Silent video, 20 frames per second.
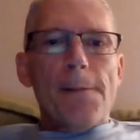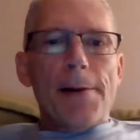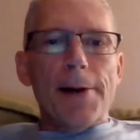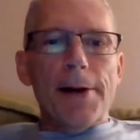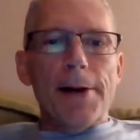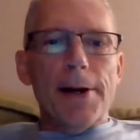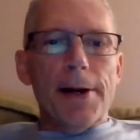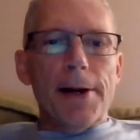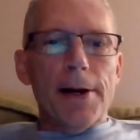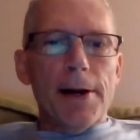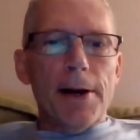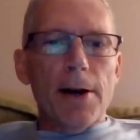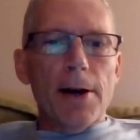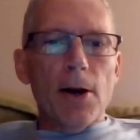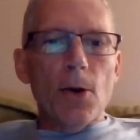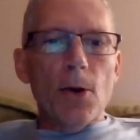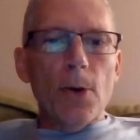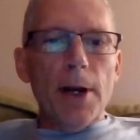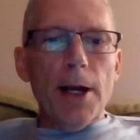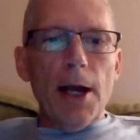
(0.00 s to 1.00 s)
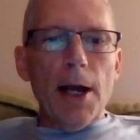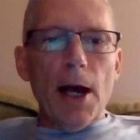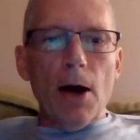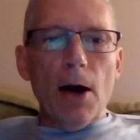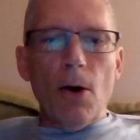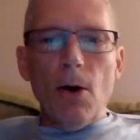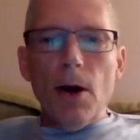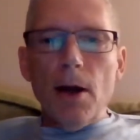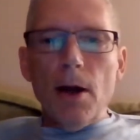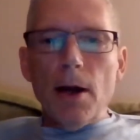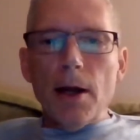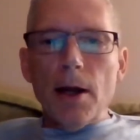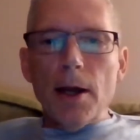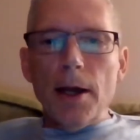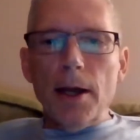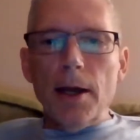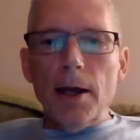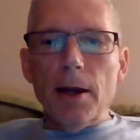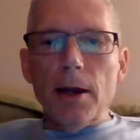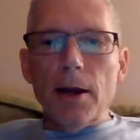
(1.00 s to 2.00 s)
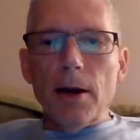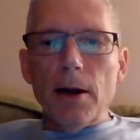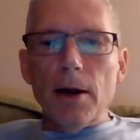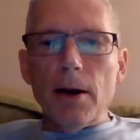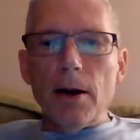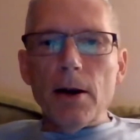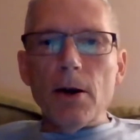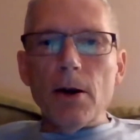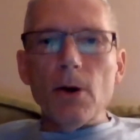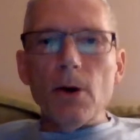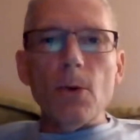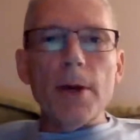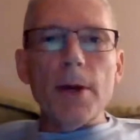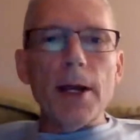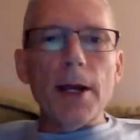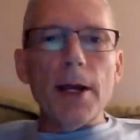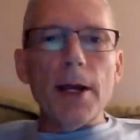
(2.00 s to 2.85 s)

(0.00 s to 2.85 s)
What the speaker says: Here we go. Here we